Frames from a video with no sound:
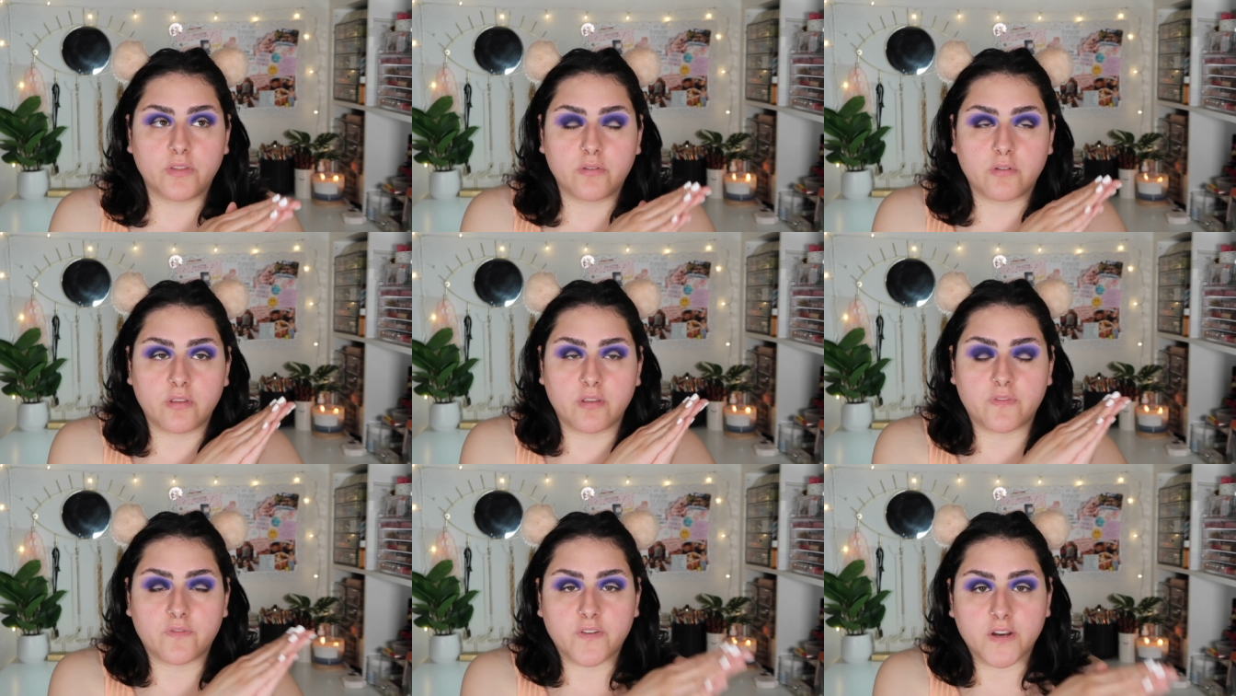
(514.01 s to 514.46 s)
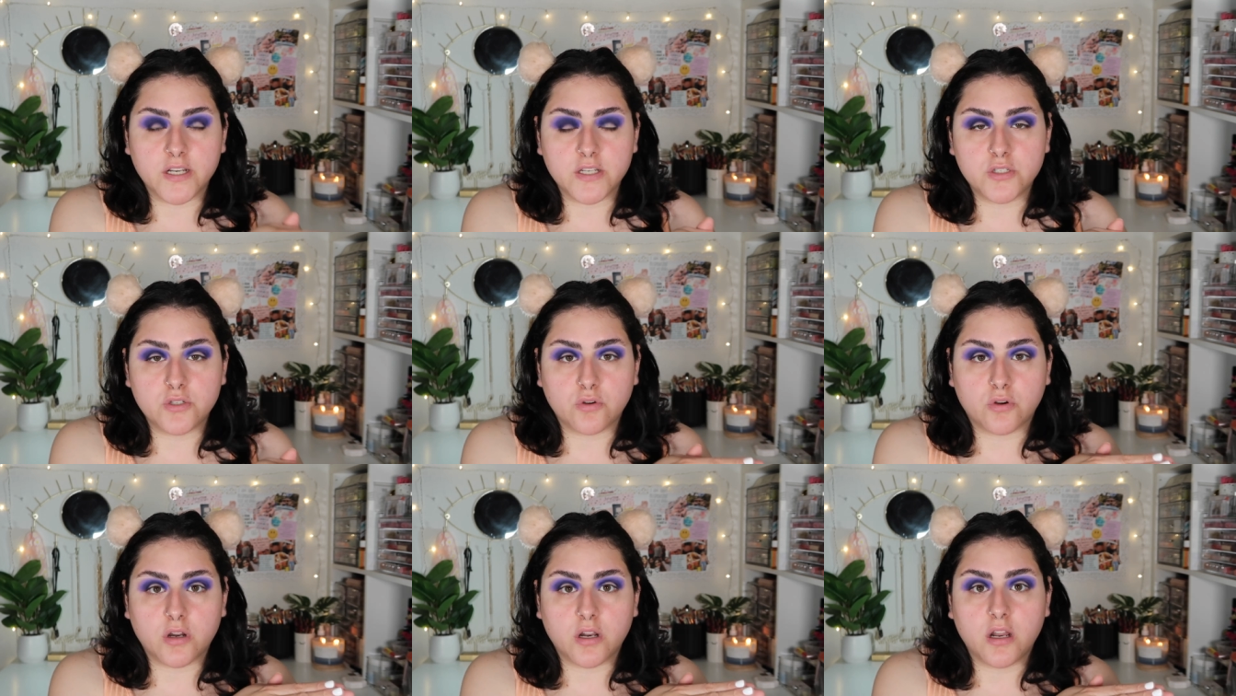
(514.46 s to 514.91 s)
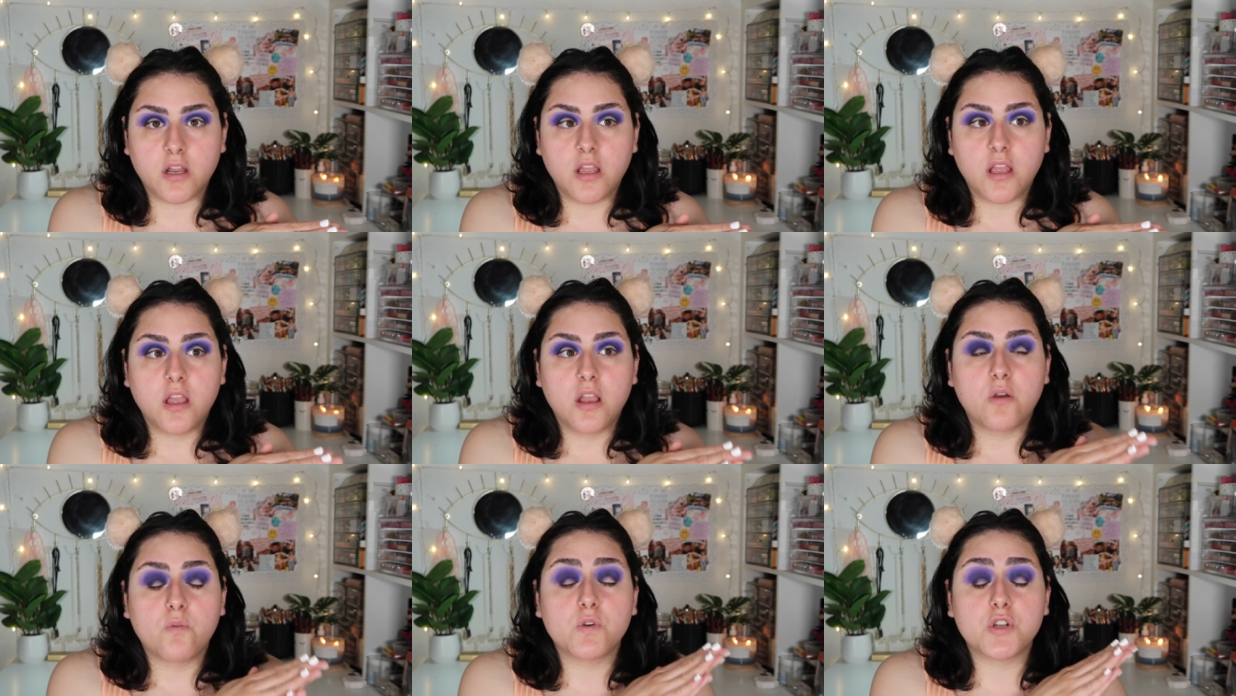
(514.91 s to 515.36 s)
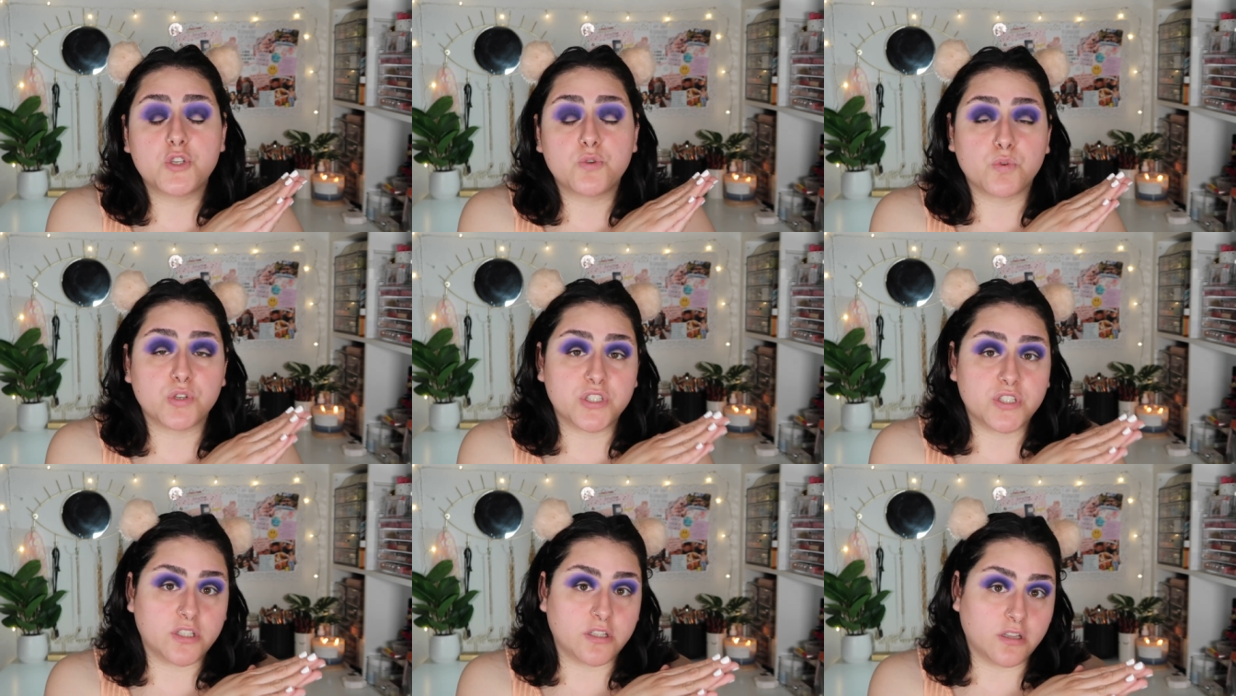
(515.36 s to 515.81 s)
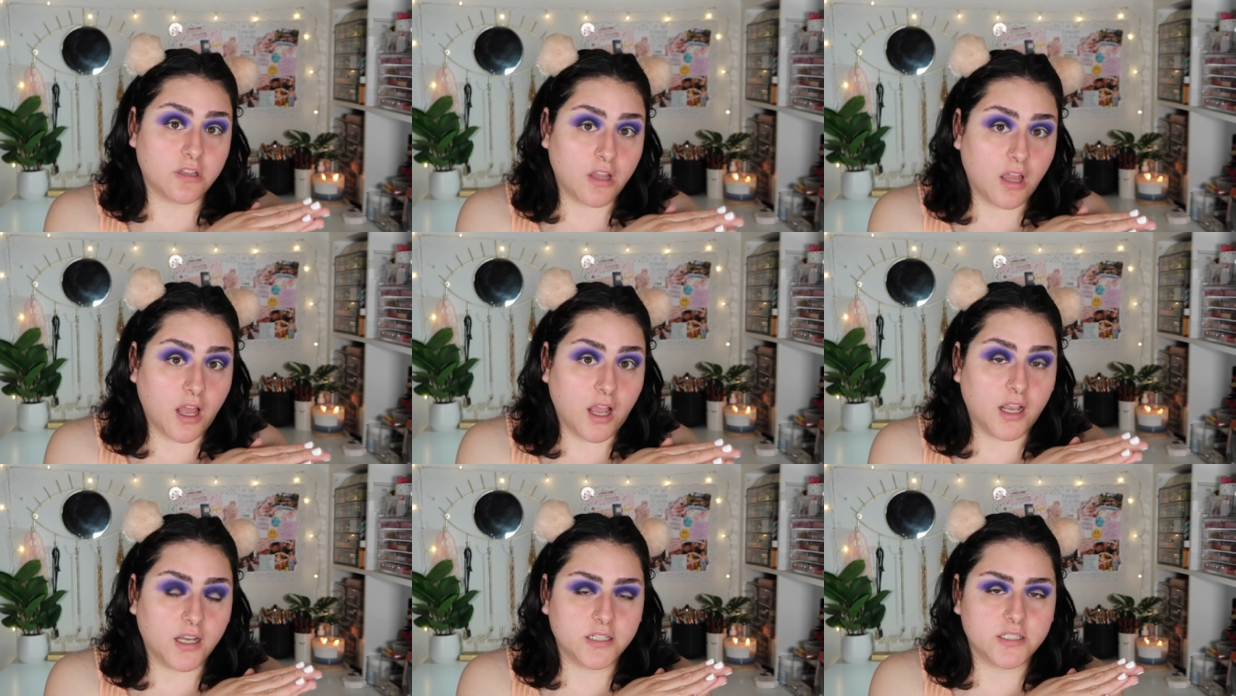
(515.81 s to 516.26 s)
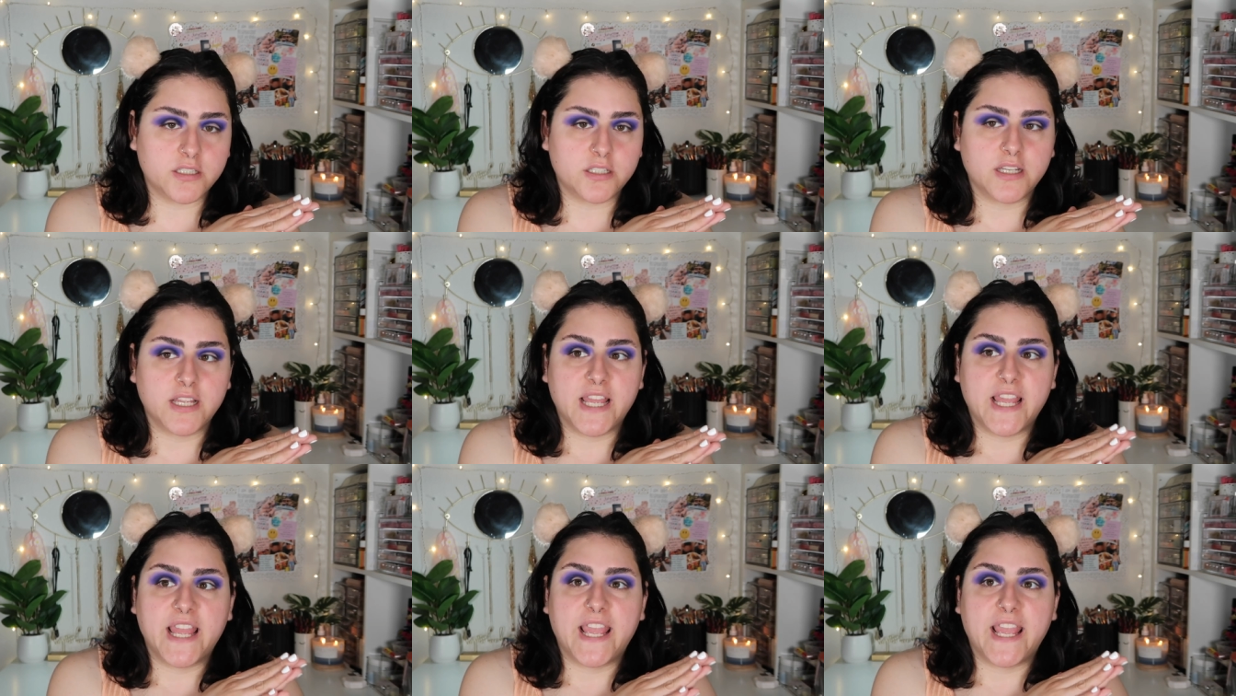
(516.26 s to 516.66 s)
through the front door which was locked